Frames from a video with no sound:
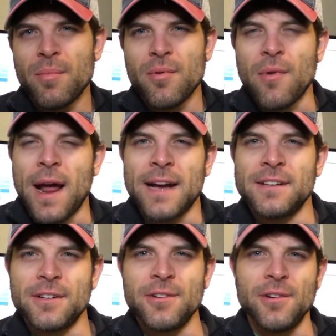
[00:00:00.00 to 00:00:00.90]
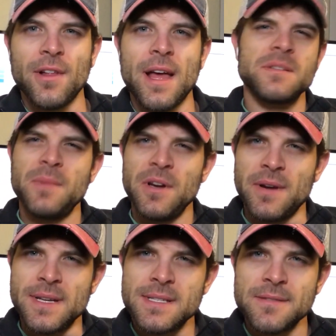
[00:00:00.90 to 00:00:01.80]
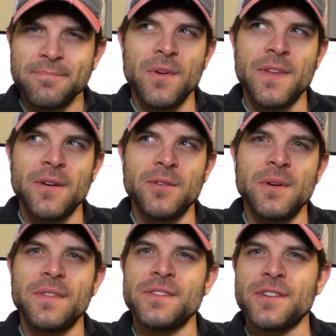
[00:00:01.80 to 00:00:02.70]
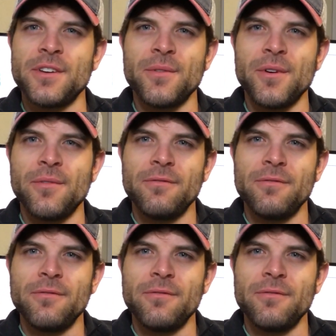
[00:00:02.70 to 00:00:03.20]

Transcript: practical experience without doing things on your own.